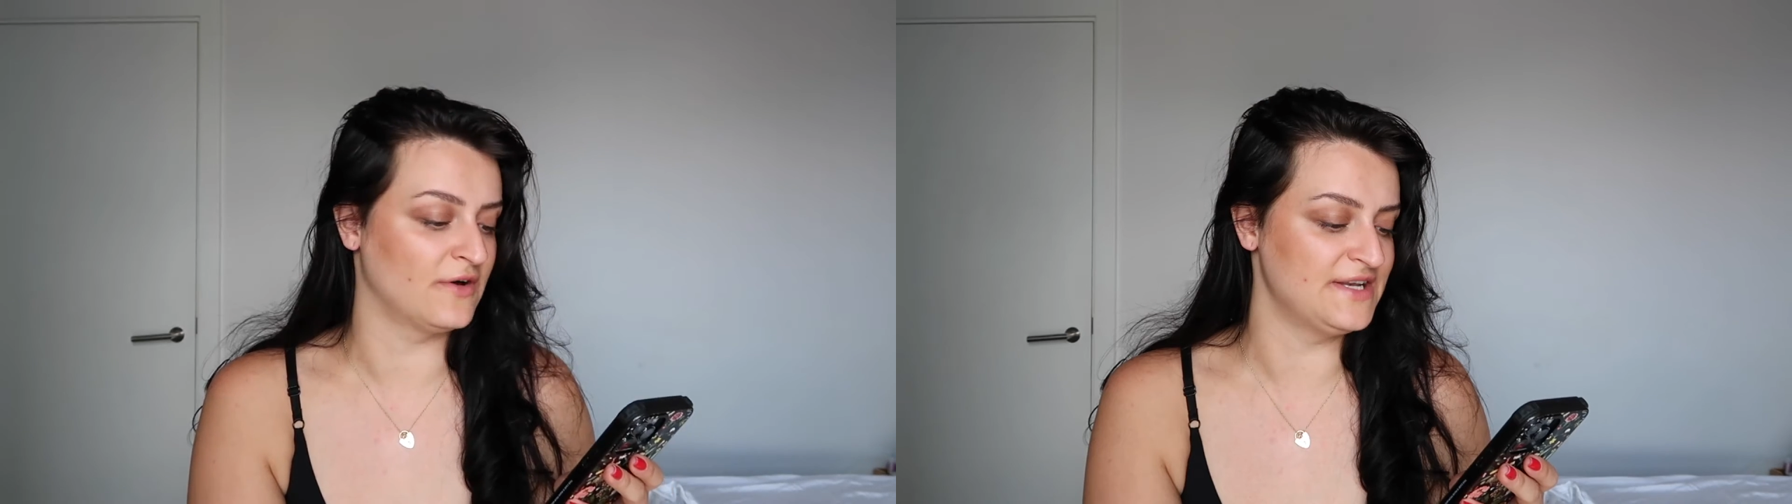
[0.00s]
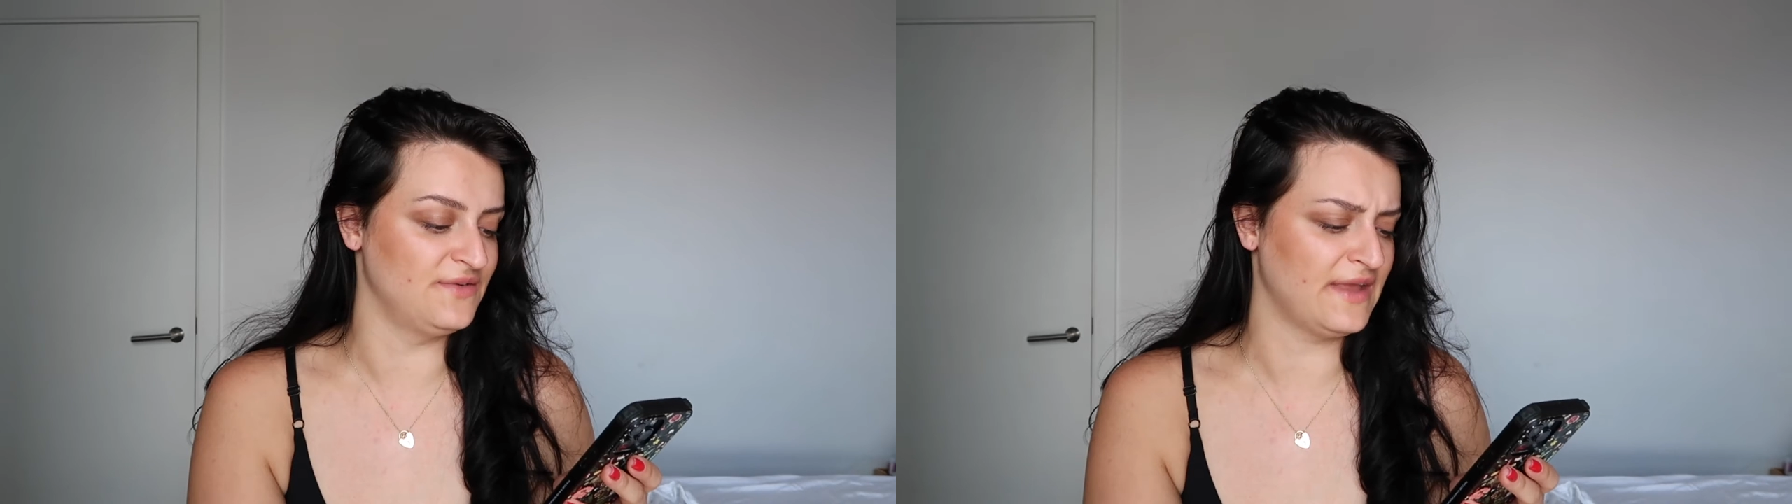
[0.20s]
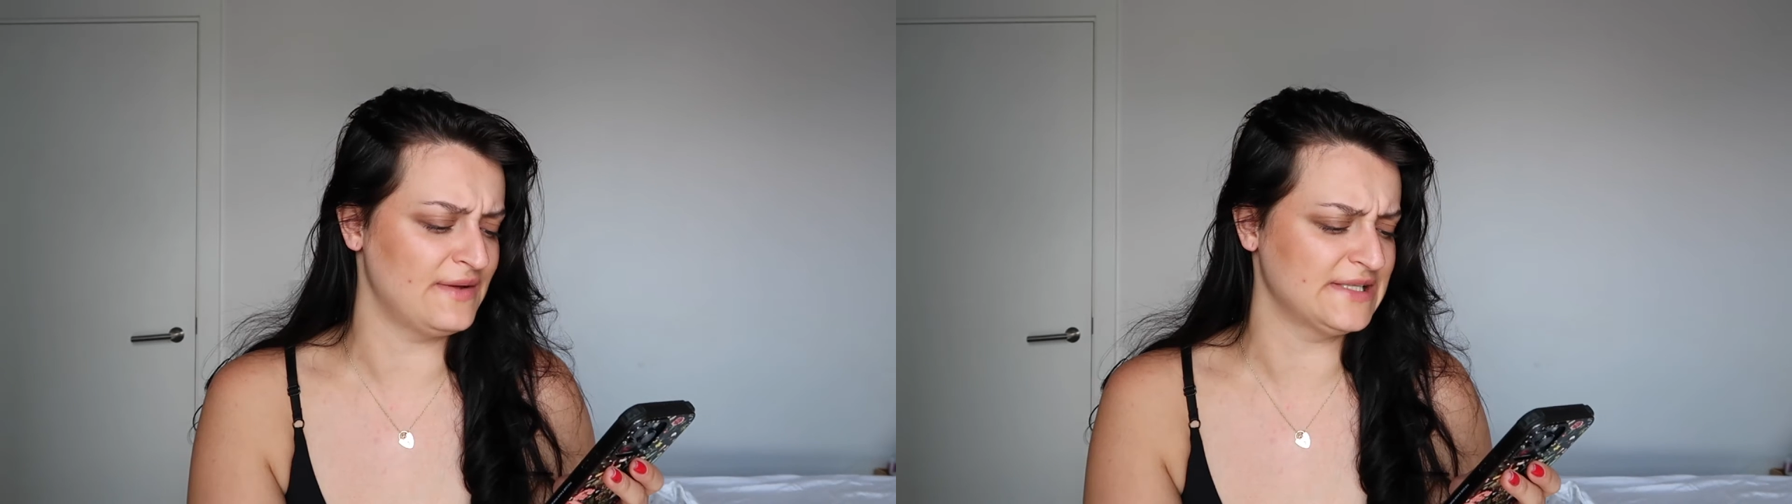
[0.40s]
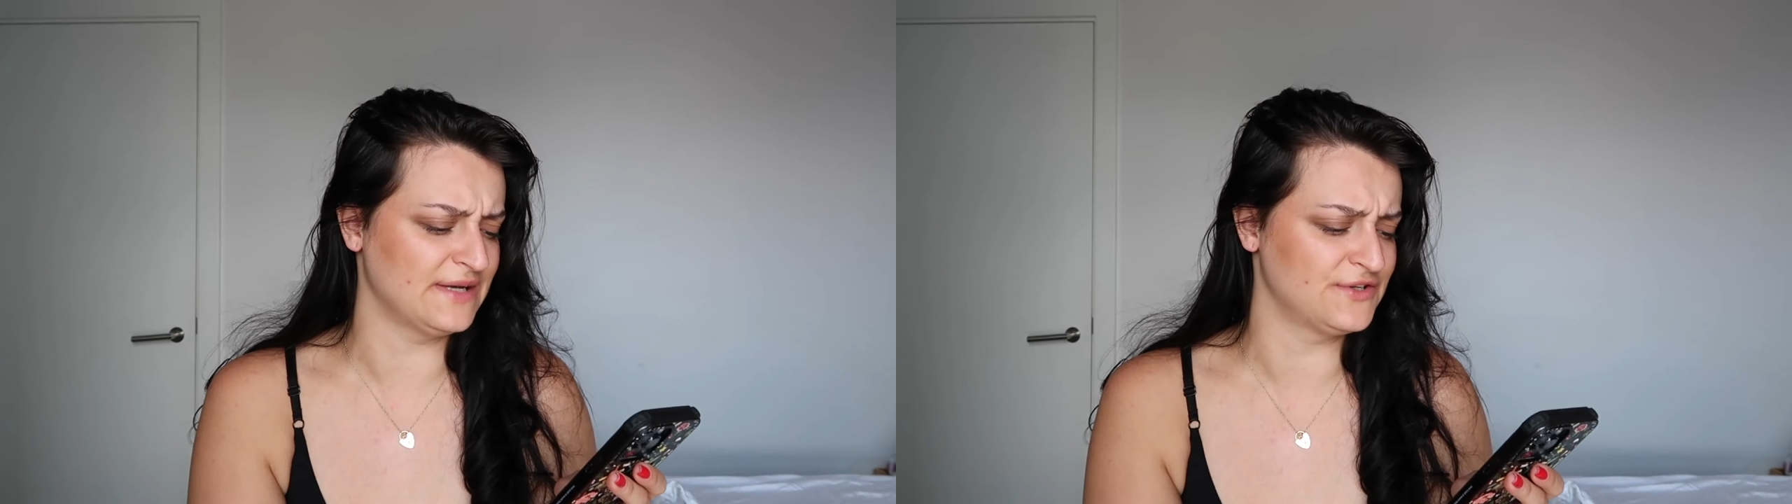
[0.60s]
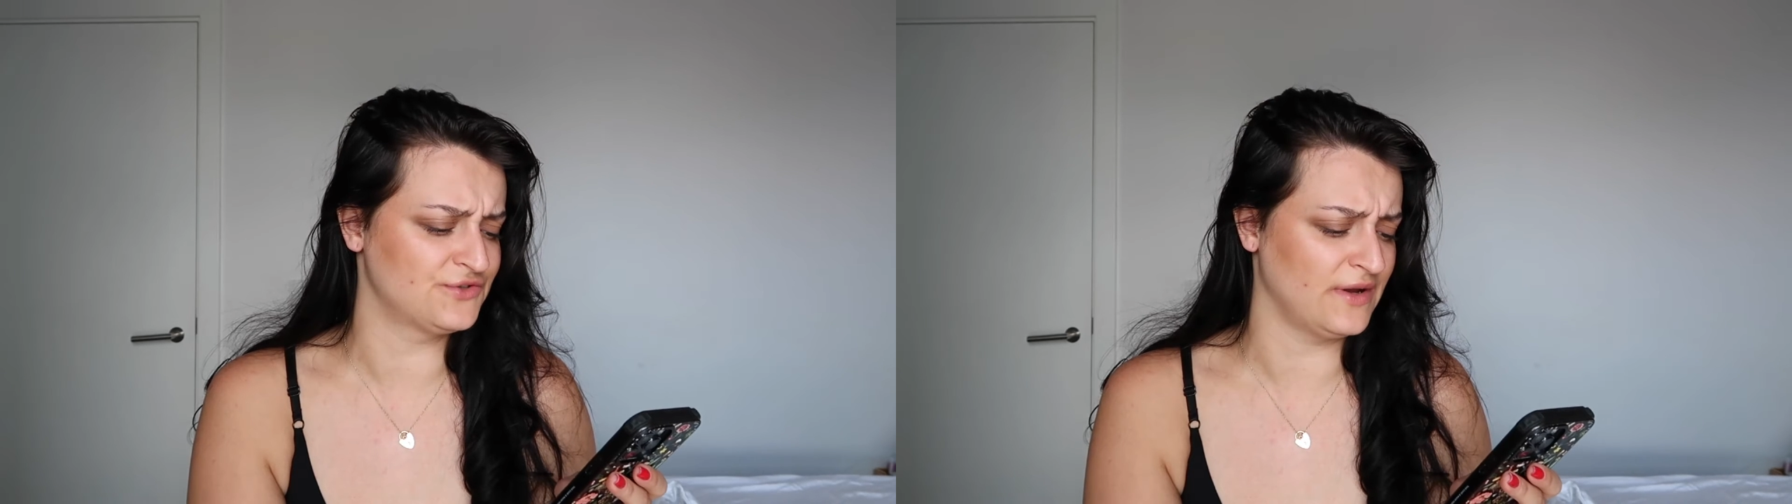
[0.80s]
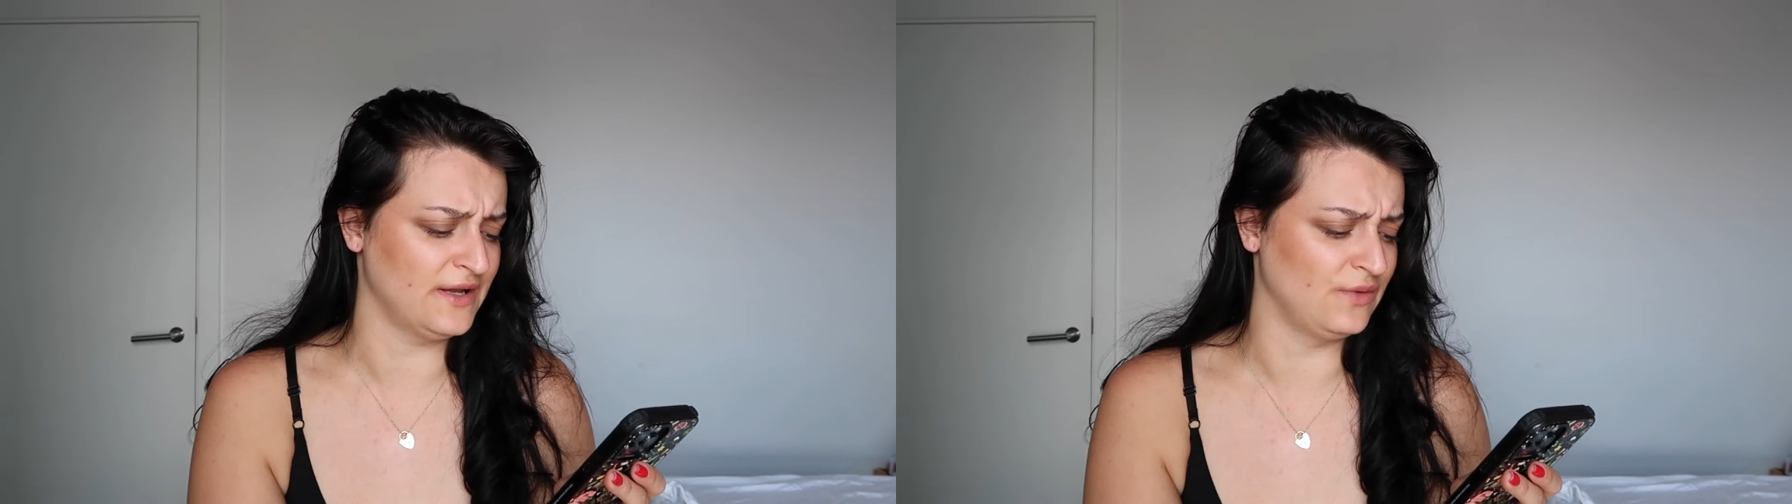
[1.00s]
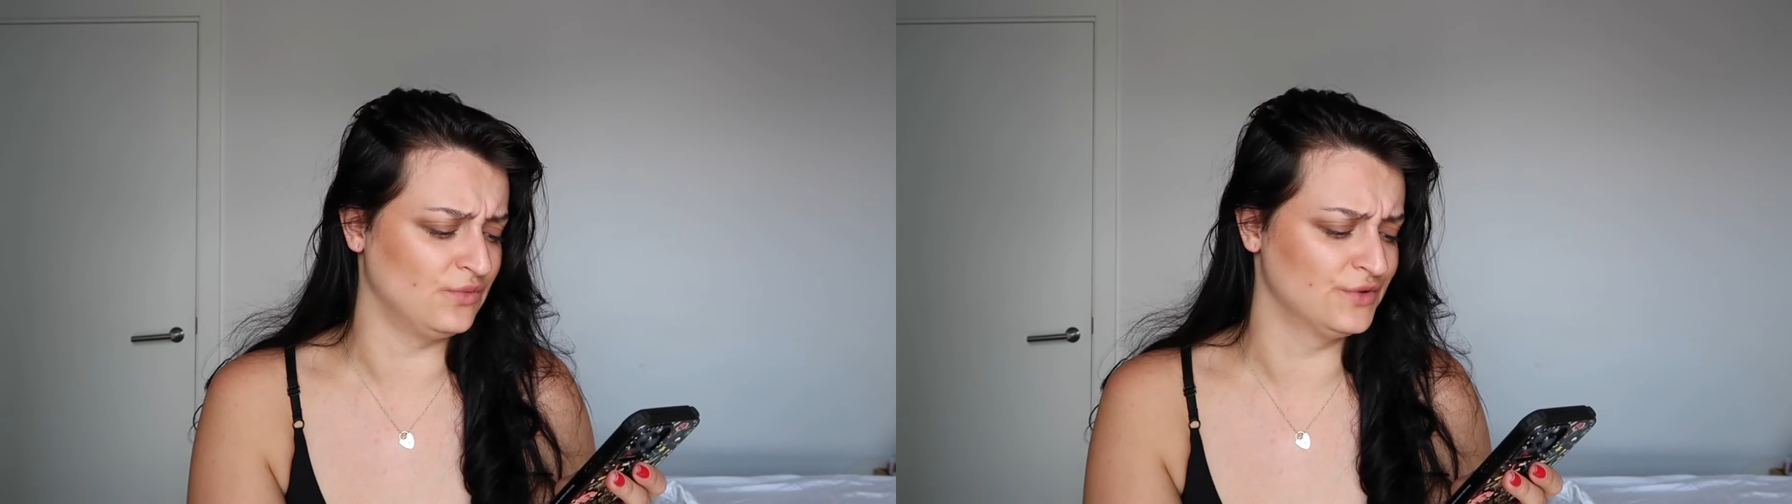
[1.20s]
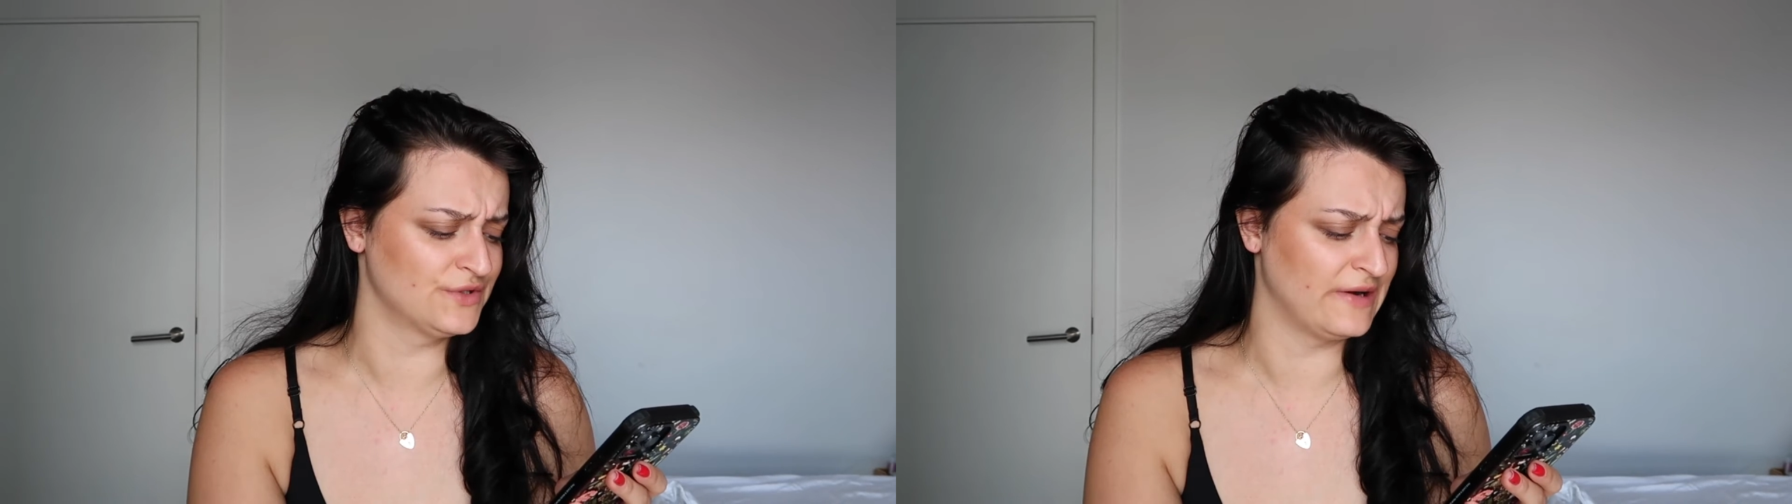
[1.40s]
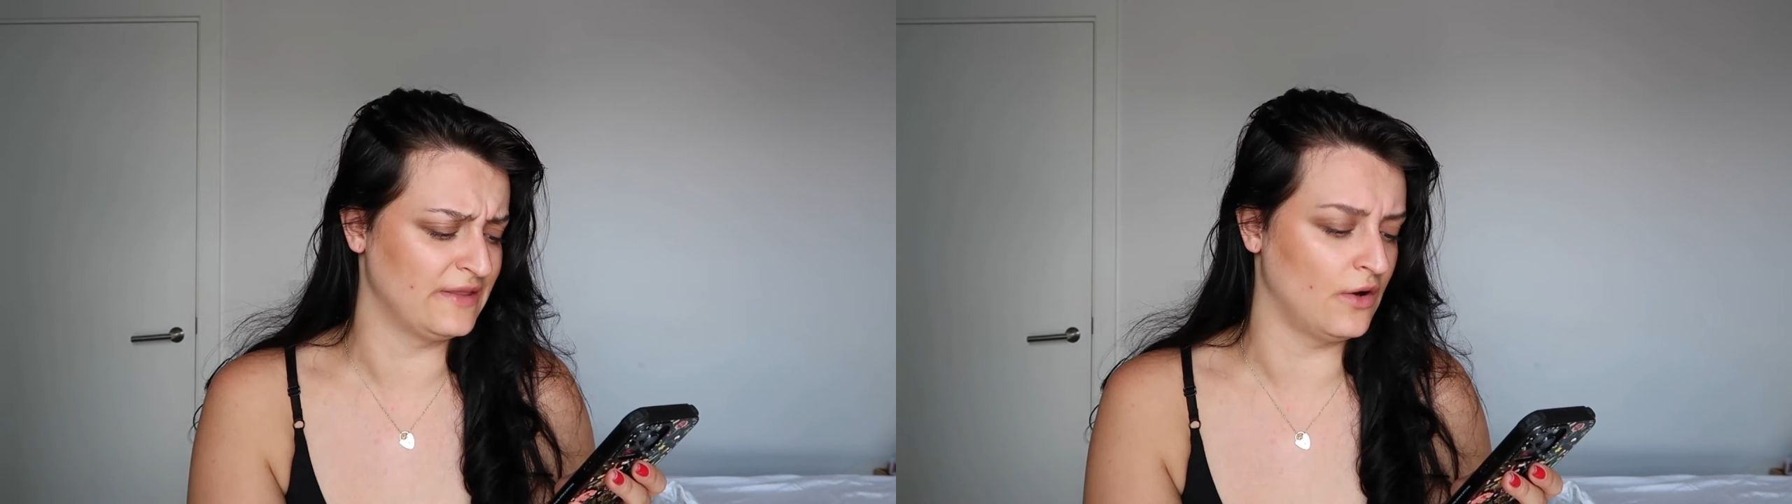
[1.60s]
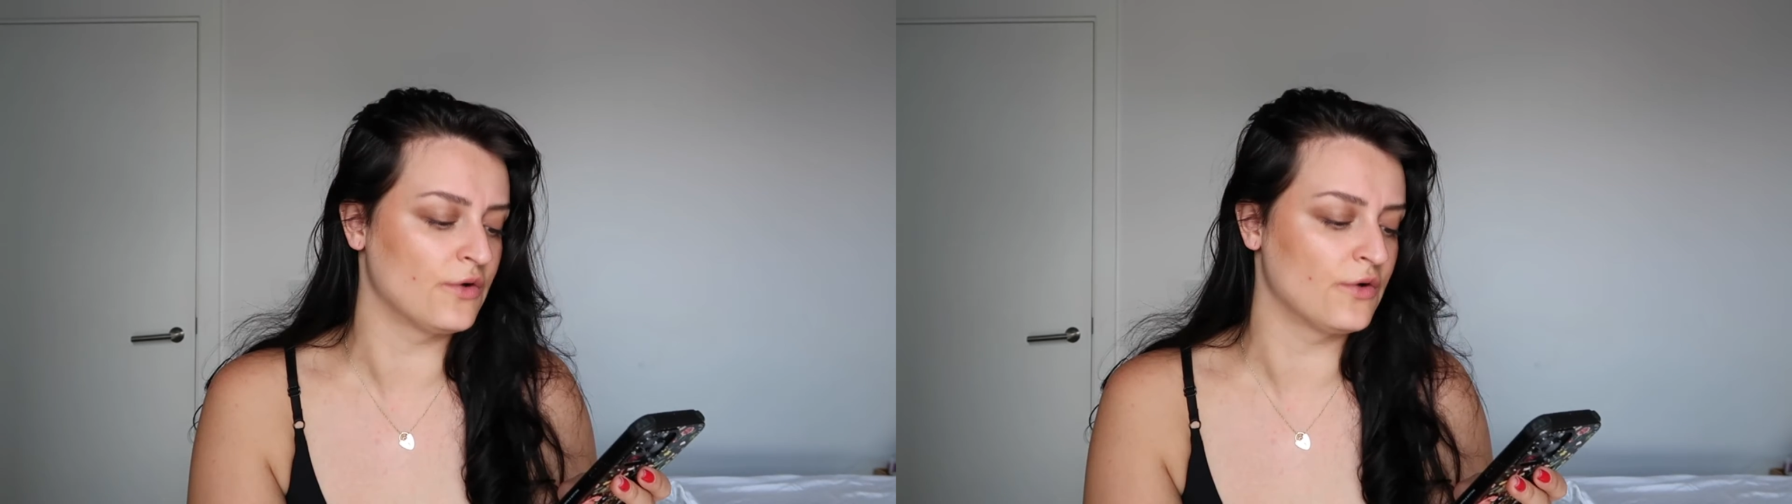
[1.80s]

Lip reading: and I don't think I was allowed to drink any water either.